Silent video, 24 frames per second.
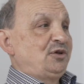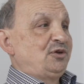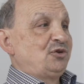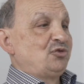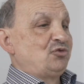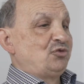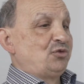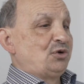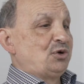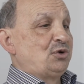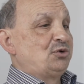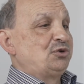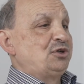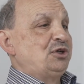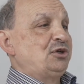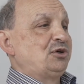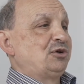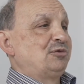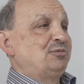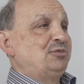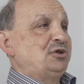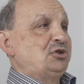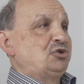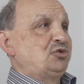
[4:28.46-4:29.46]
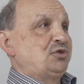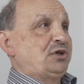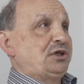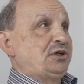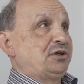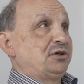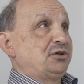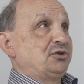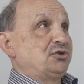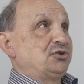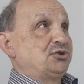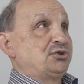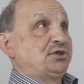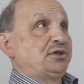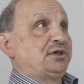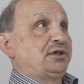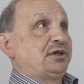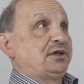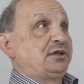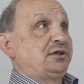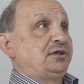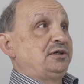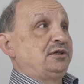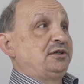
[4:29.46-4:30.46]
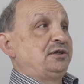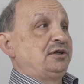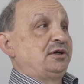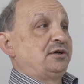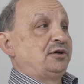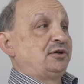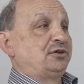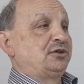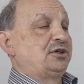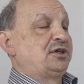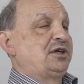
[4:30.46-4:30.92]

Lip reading: road, between, say, on